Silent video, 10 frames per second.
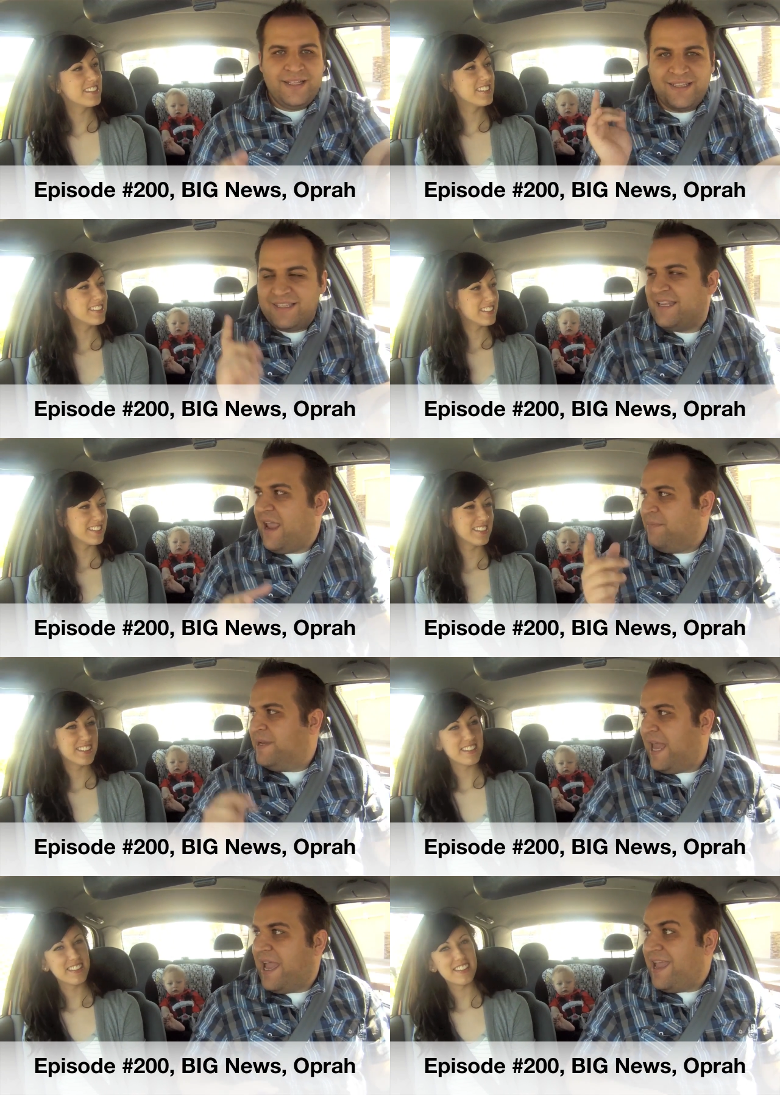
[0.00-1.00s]
Speaker 1: is the
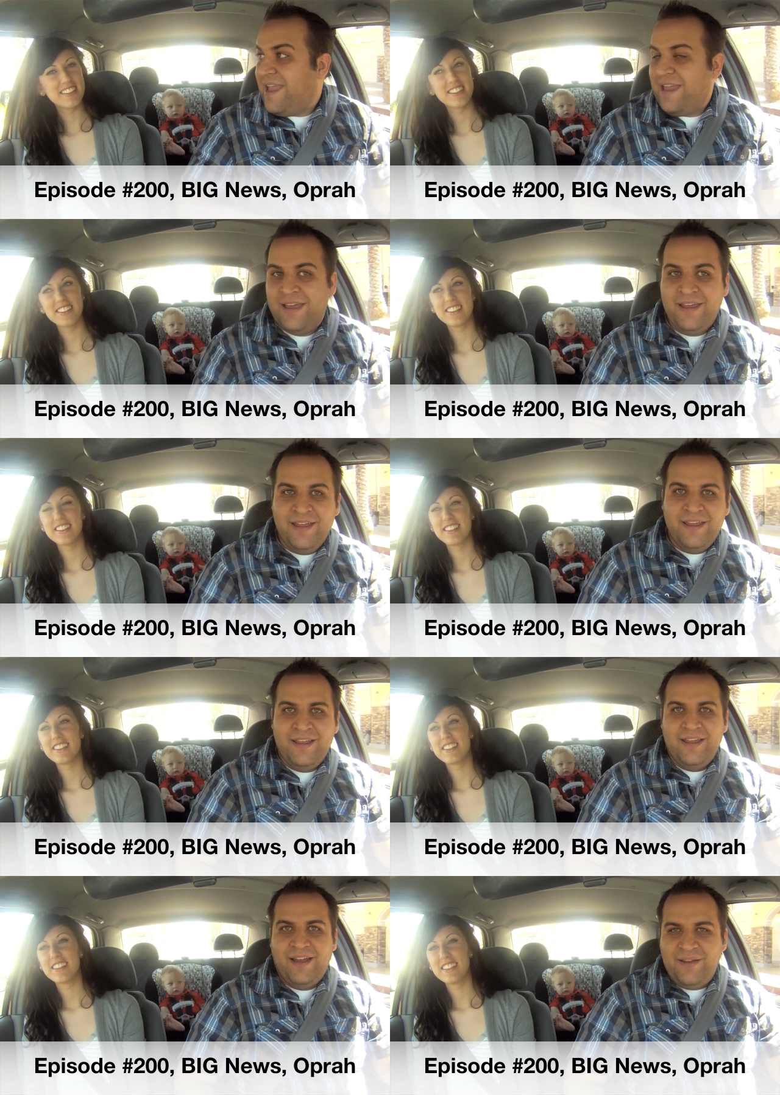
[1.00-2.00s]
same day?
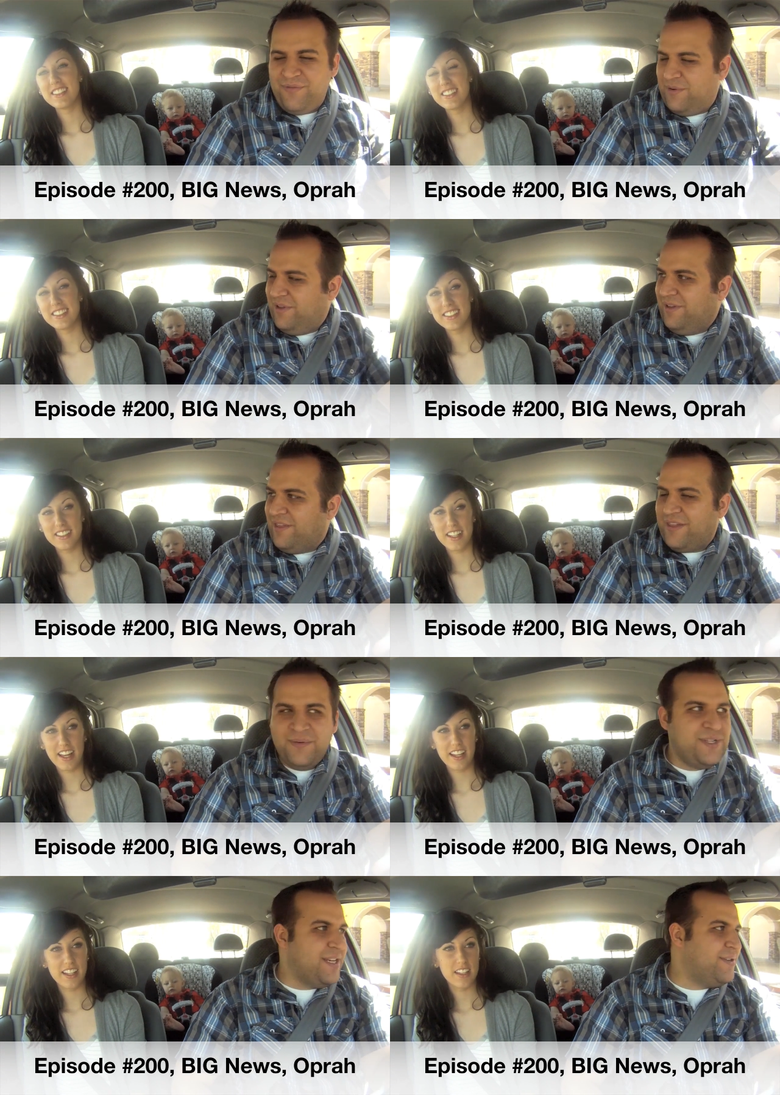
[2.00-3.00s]
Are you for real? I thought
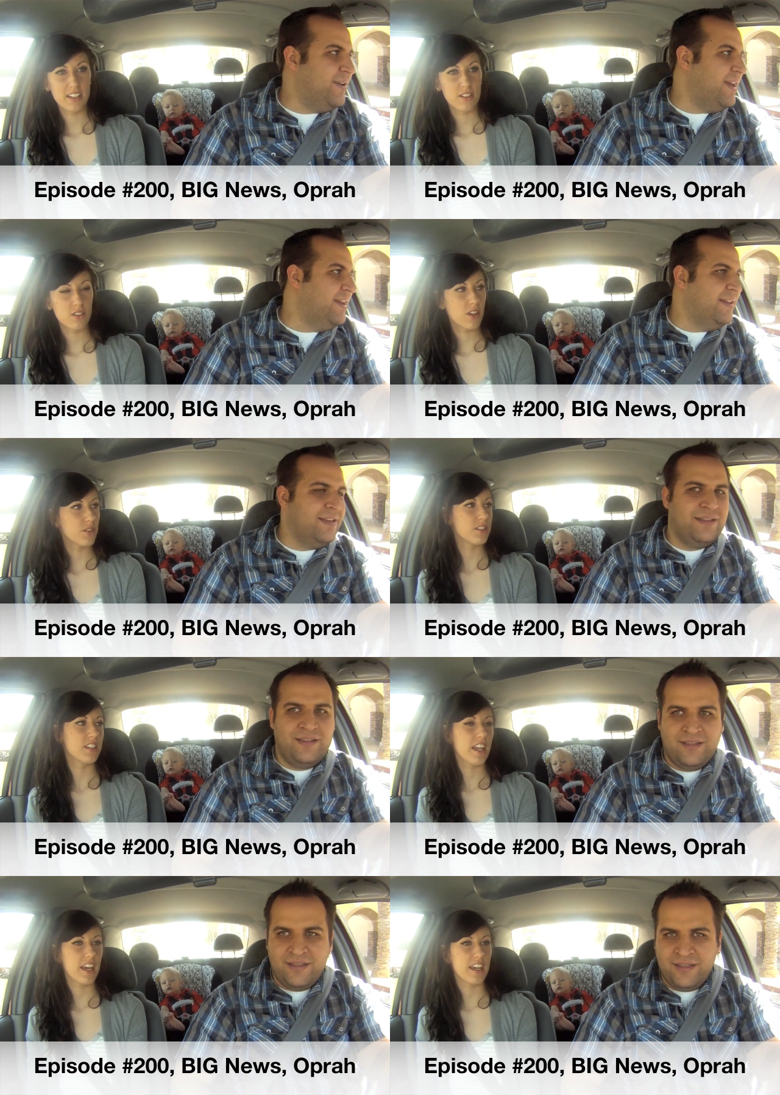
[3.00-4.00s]
it was yesterday.
Speaker 2: No,
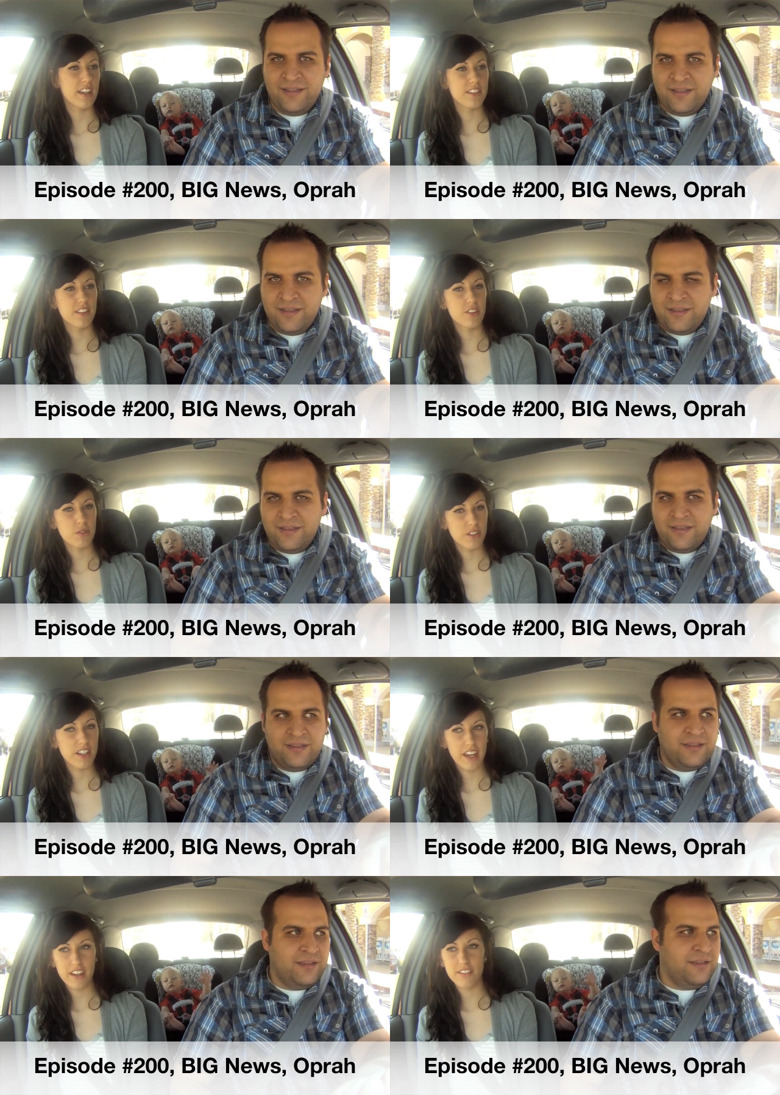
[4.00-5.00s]
today. It's a
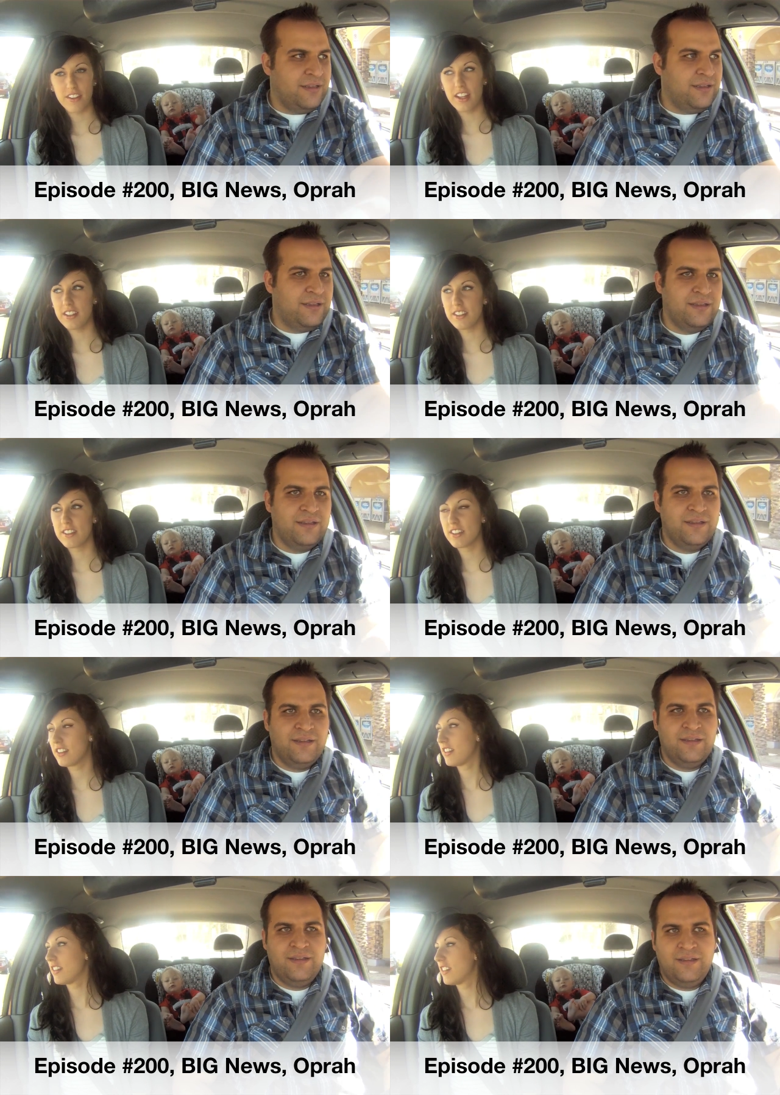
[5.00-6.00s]
3-day event.
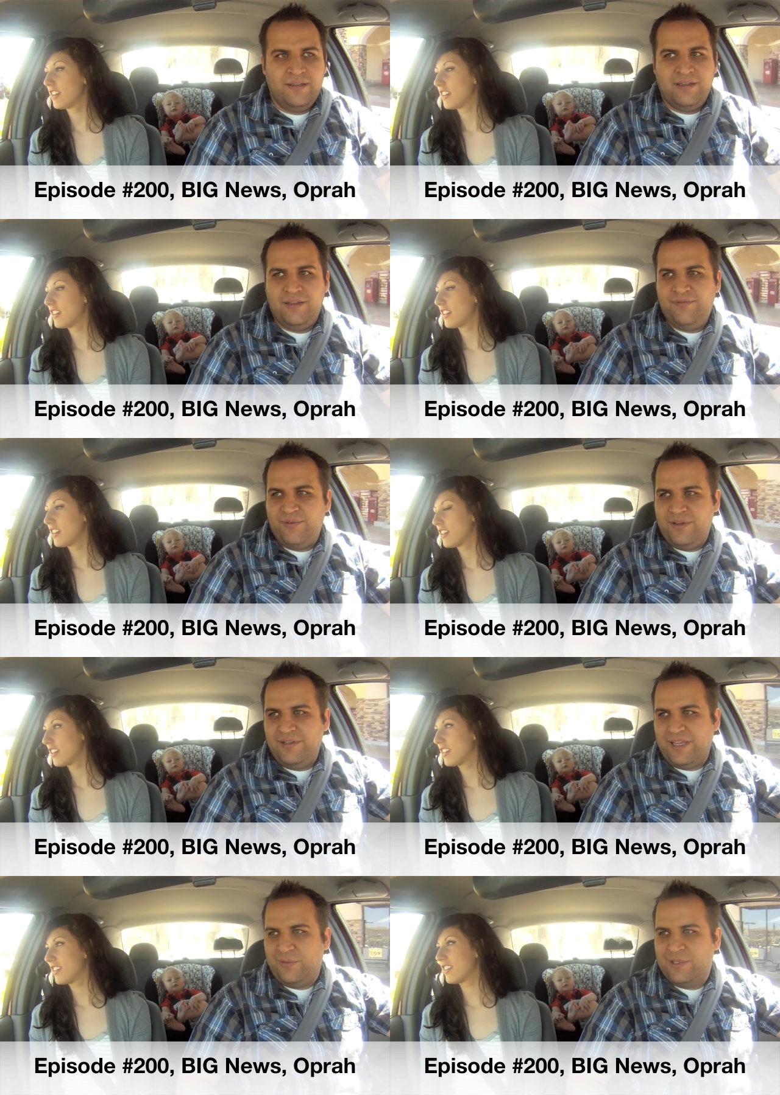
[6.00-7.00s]
Speaker 1: Are you for
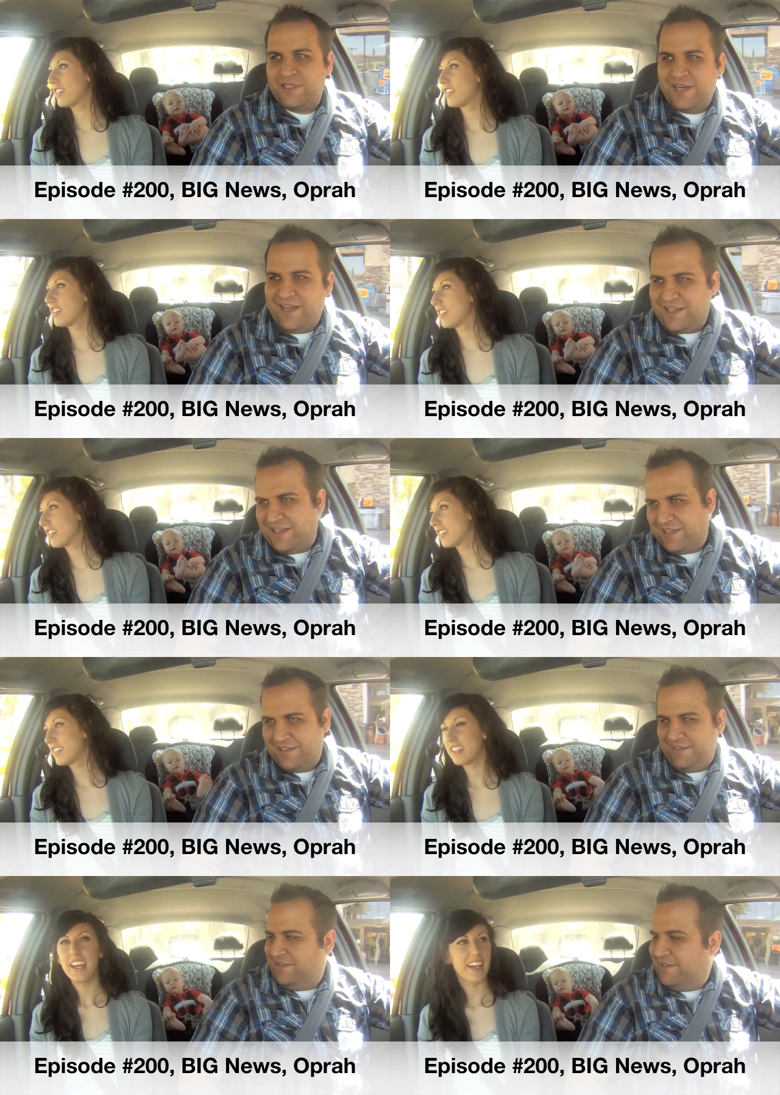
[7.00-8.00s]
real? Like Woodstock?
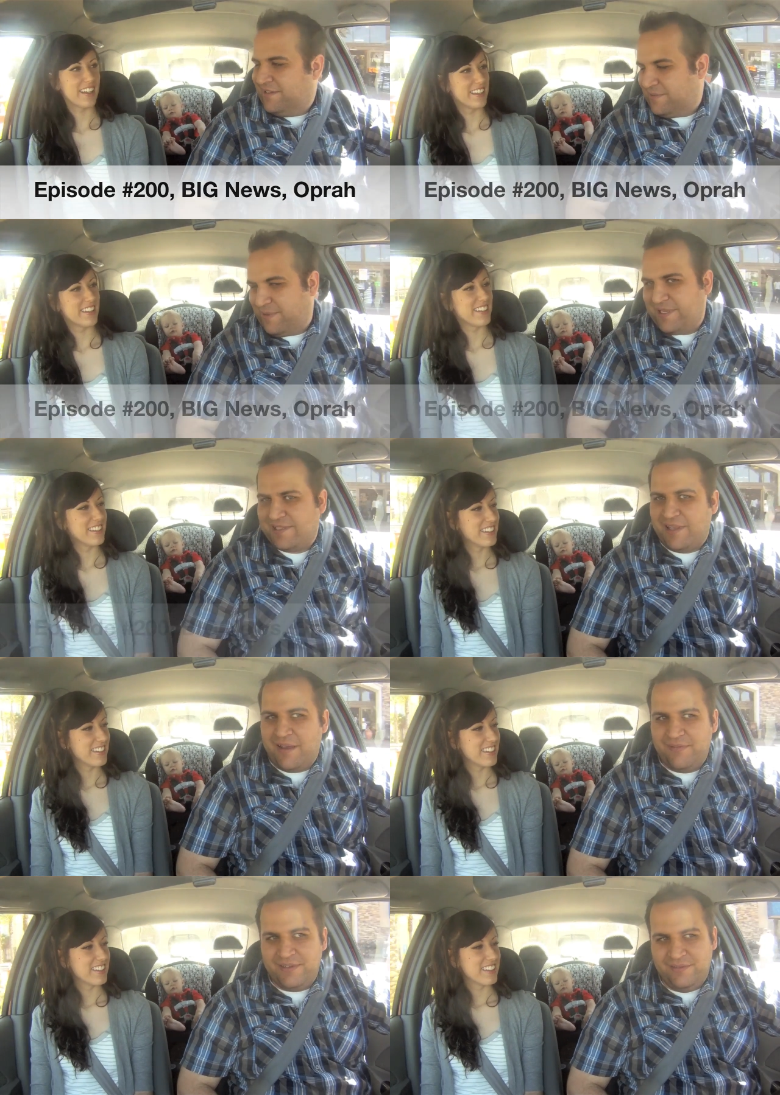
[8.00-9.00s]
Speaker 2: Yeah.
Speaker 1: Just peace,
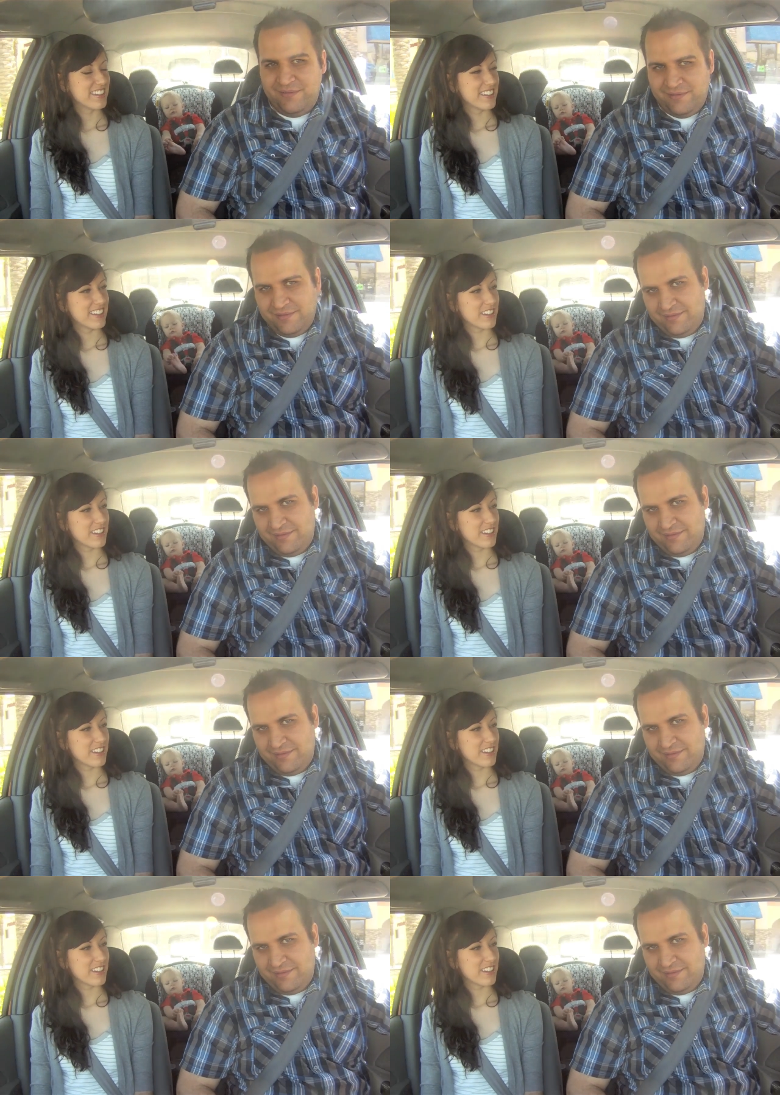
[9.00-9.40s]
love, and...